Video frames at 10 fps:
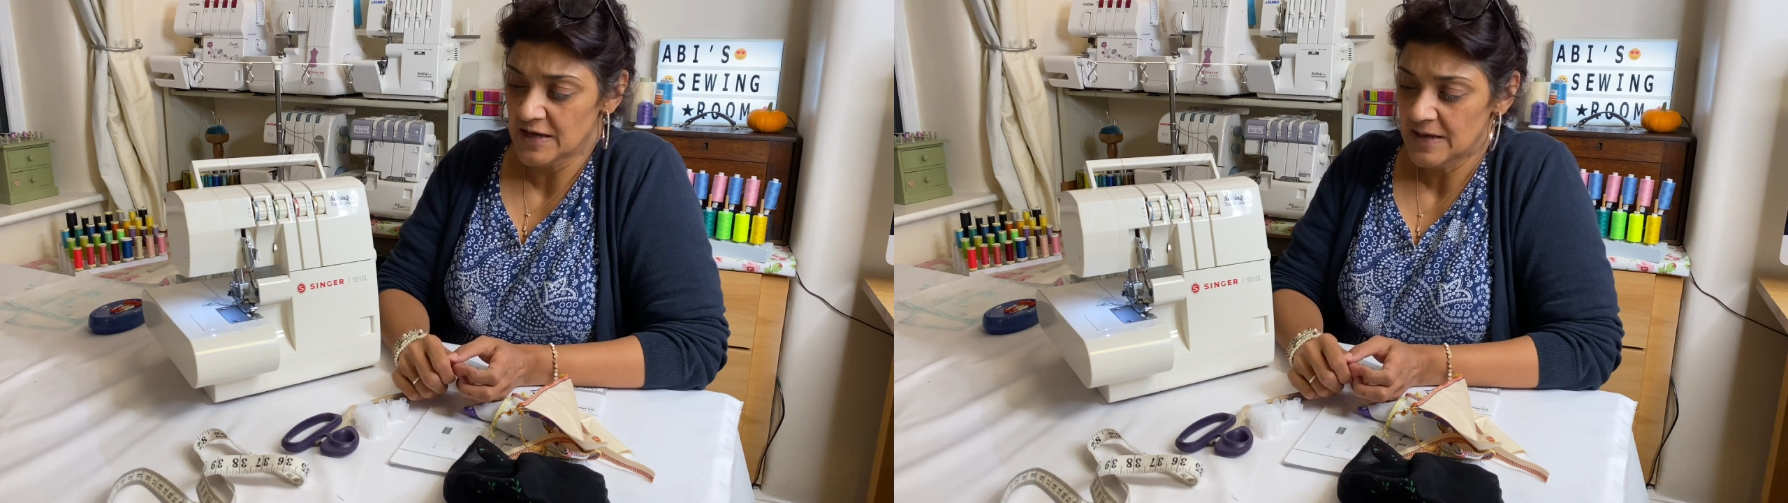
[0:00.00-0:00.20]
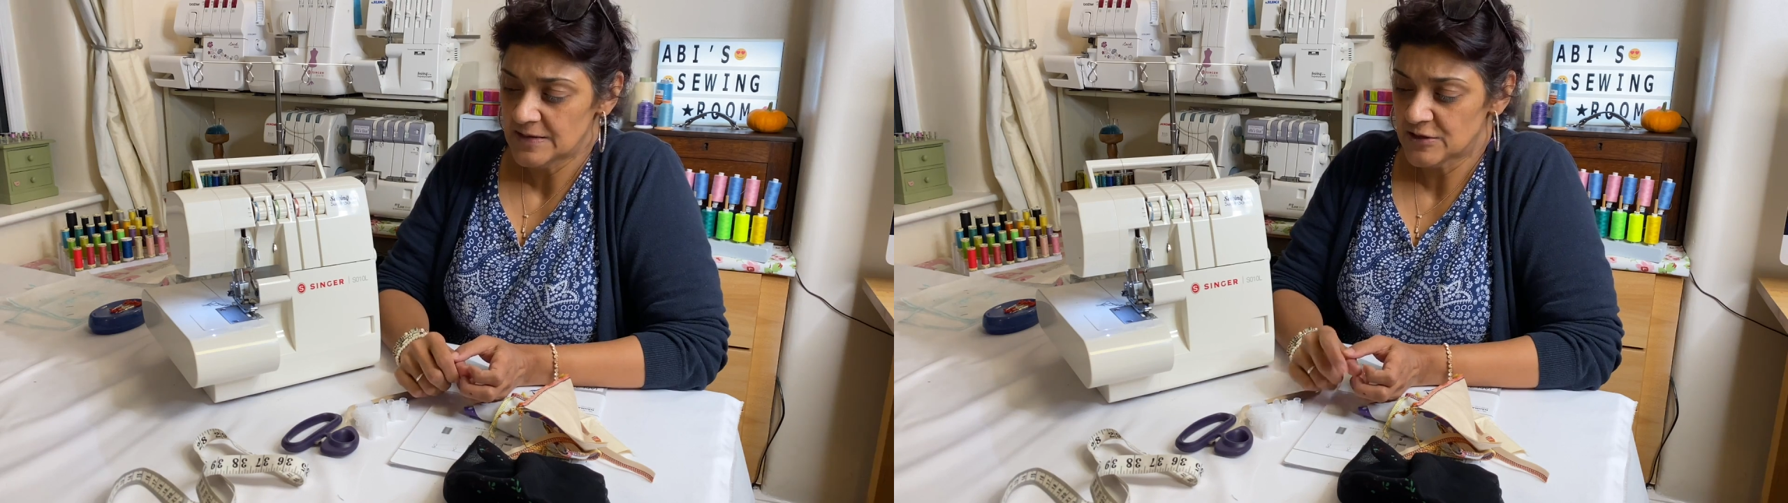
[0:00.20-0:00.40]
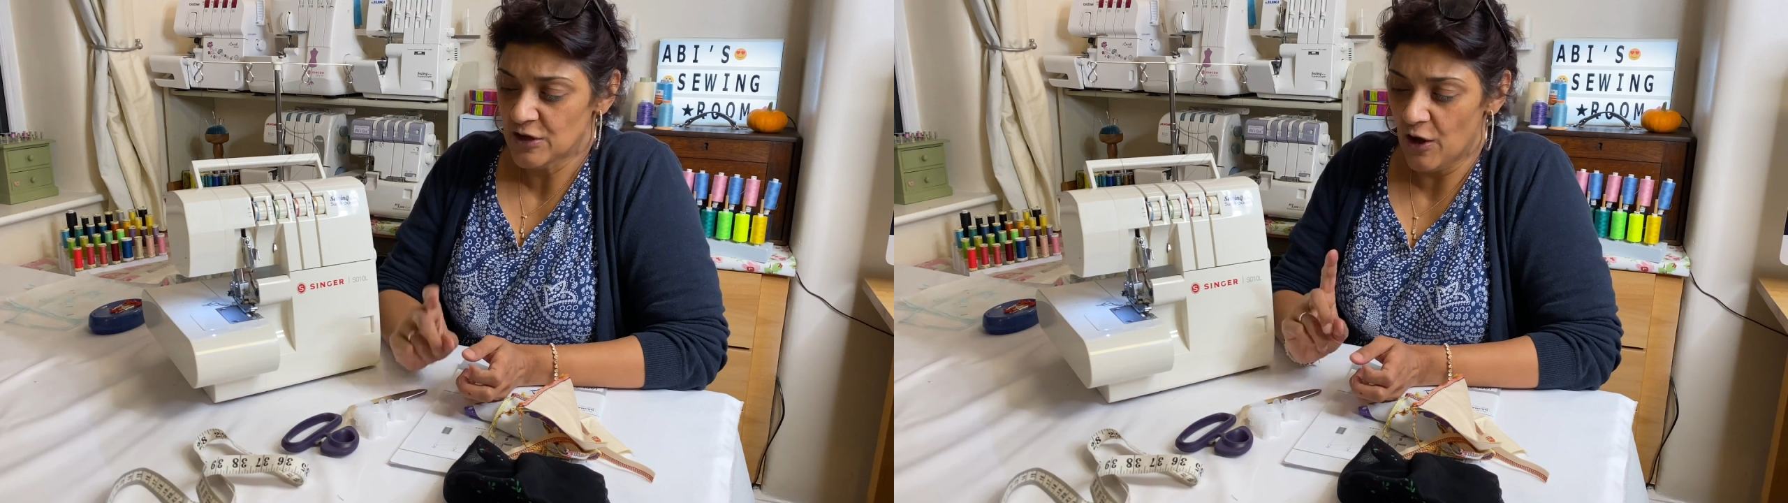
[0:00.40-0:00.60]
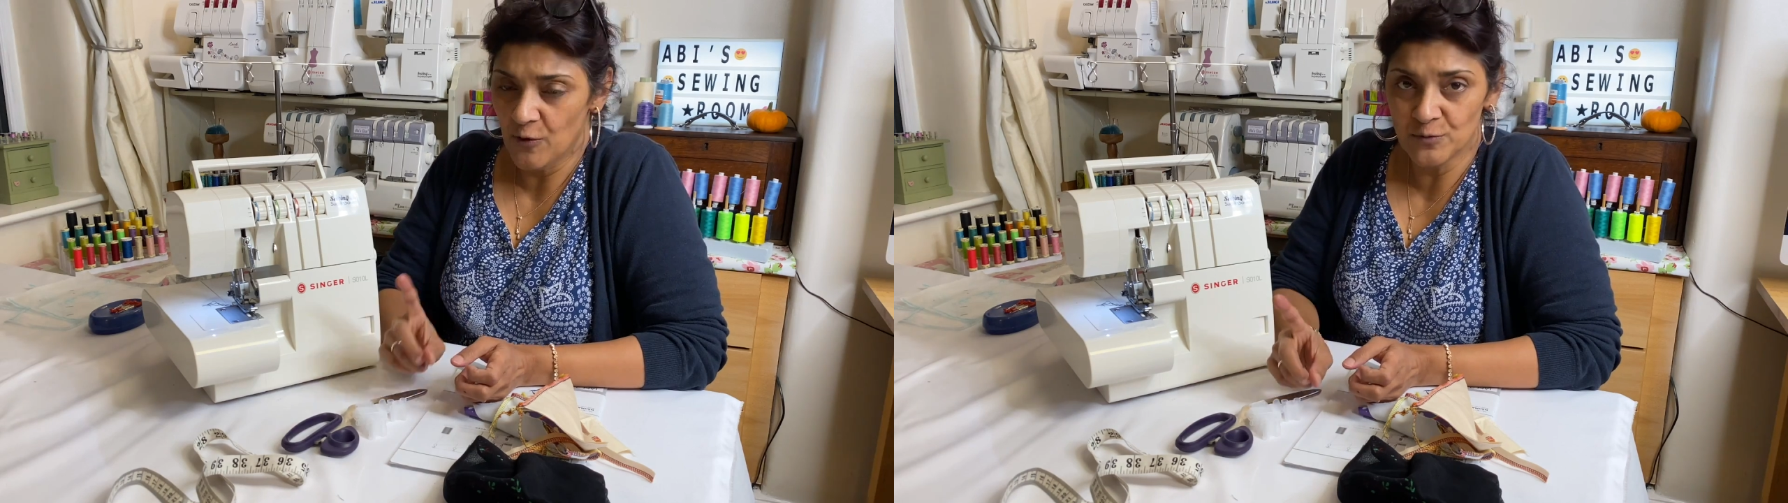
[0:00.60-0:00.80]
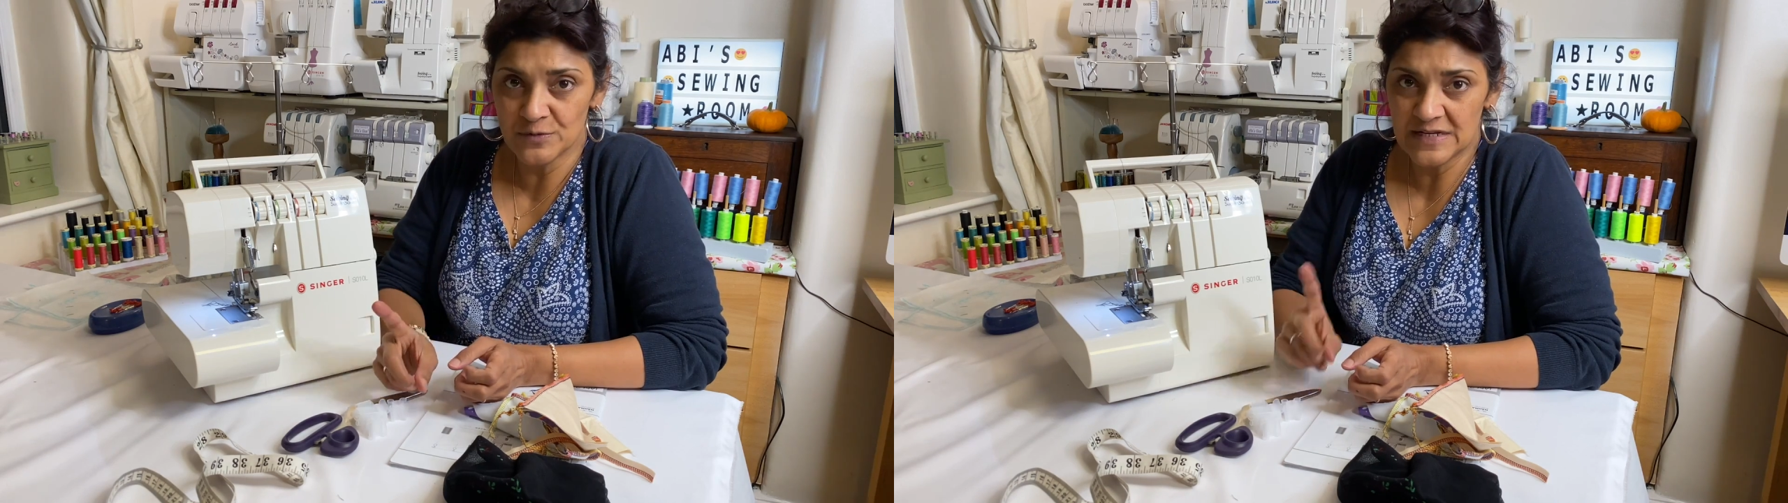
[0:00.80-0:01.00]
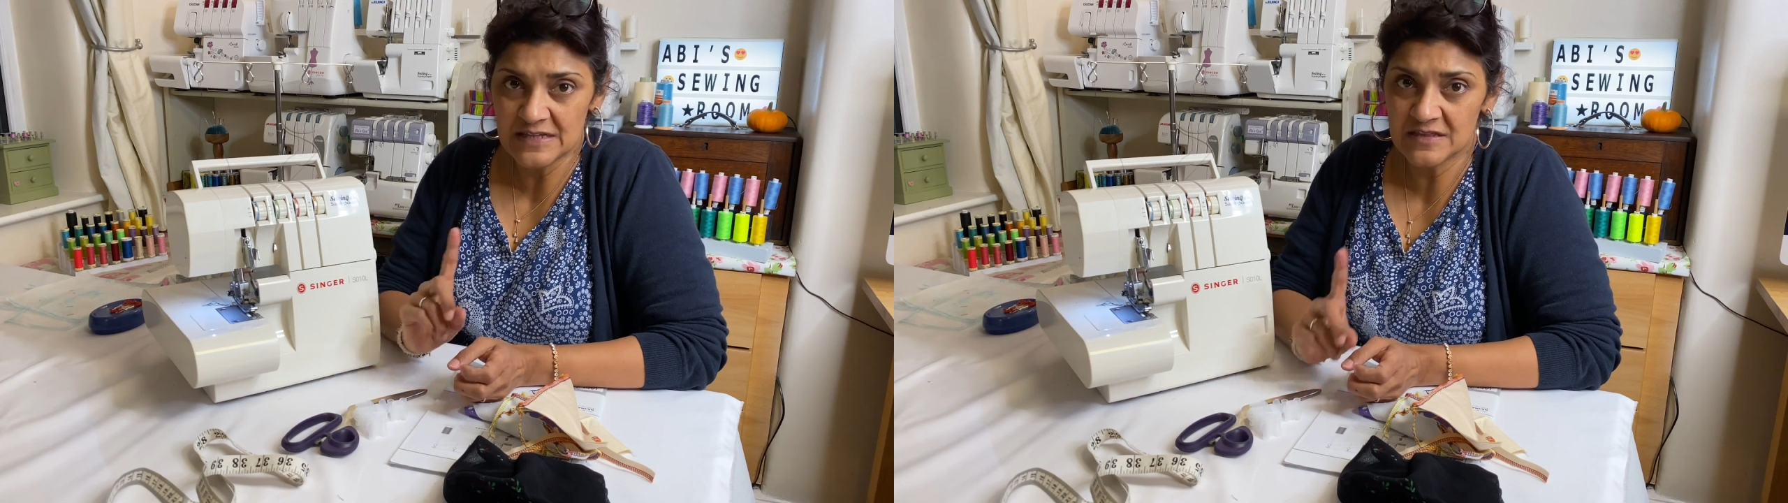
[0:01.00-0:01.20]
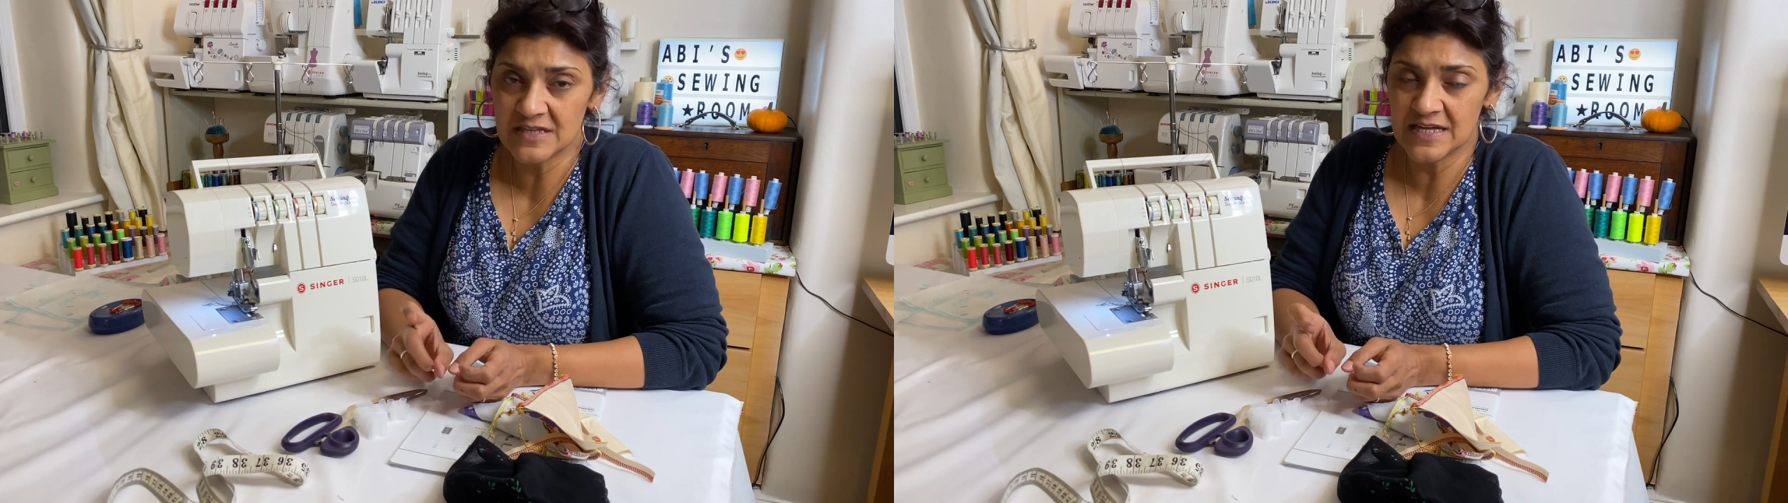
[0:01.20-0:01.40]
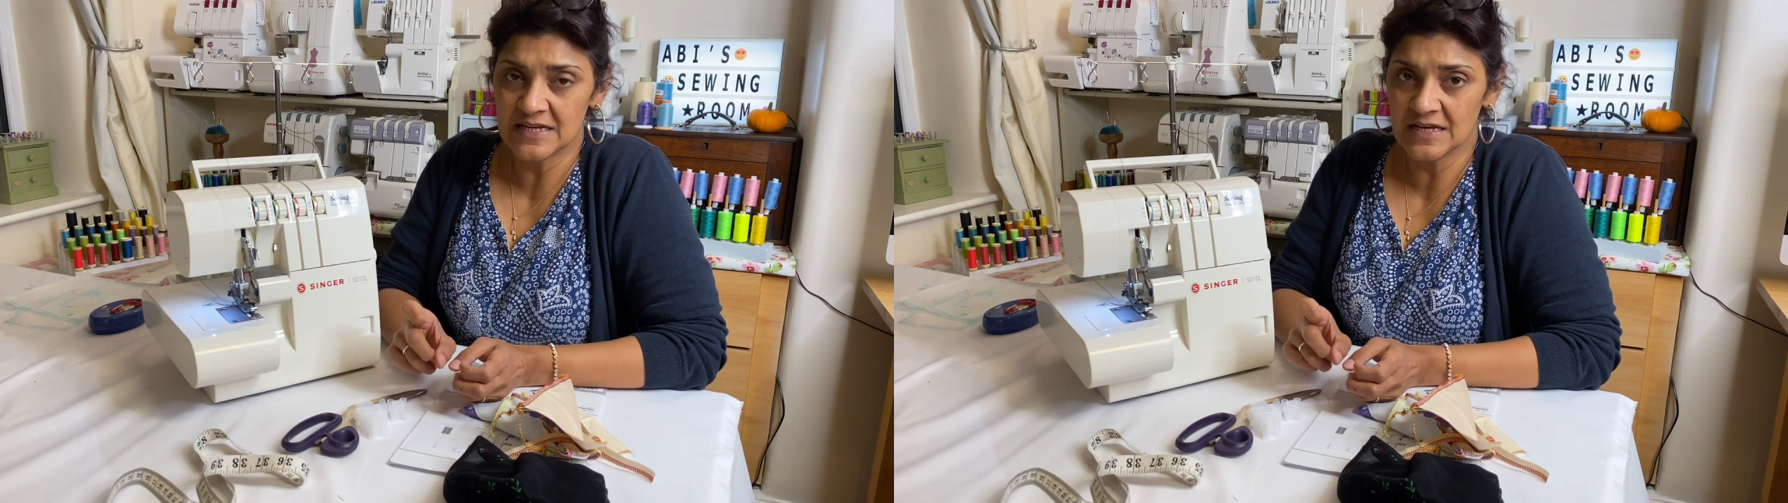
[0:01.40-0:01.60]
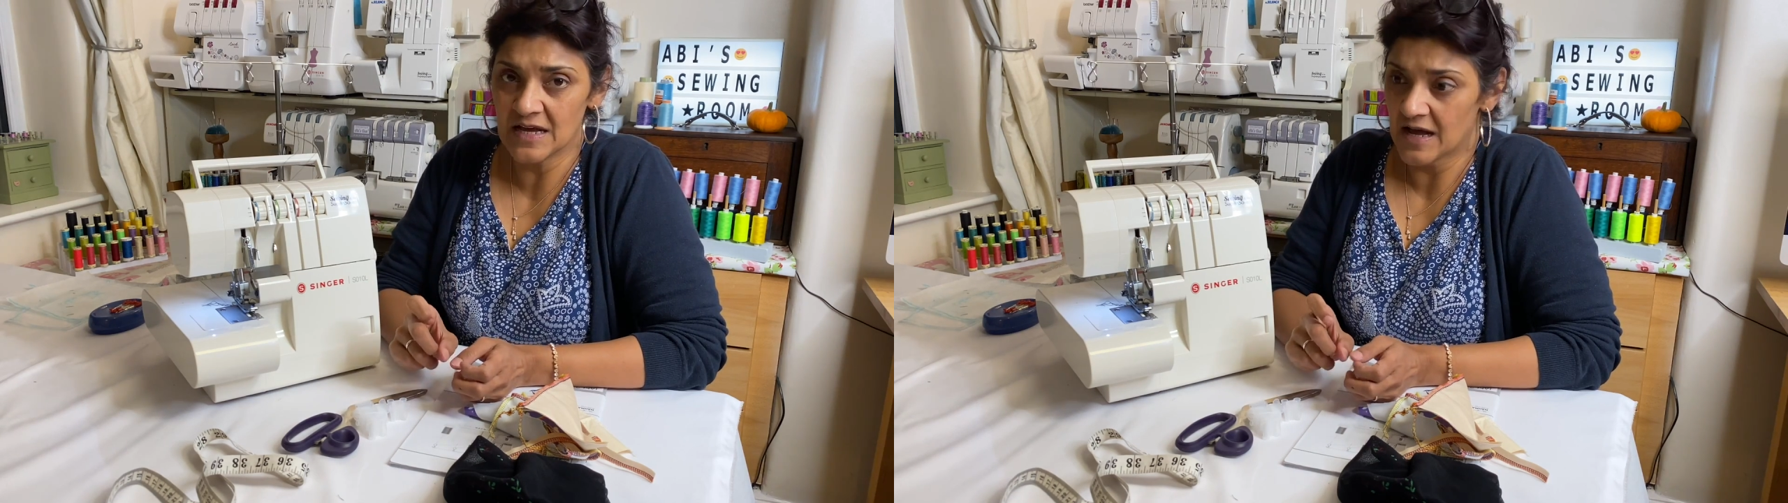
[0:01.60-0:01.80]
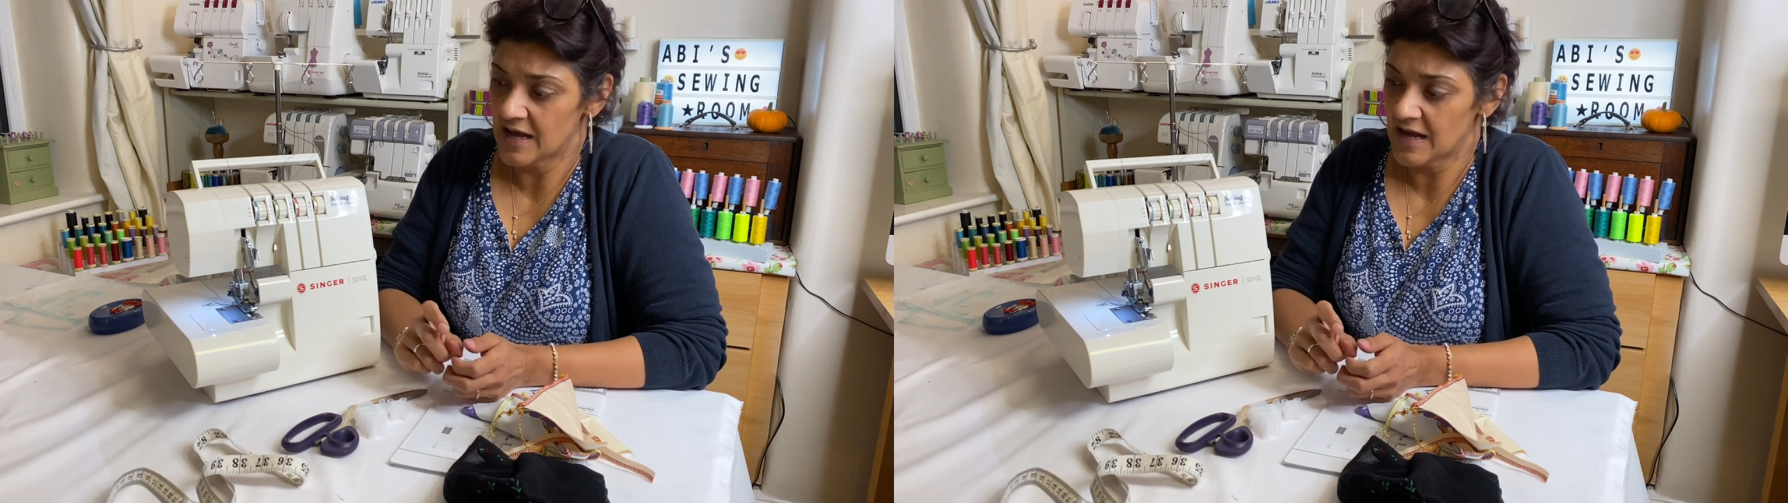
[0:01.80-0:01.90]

The only thing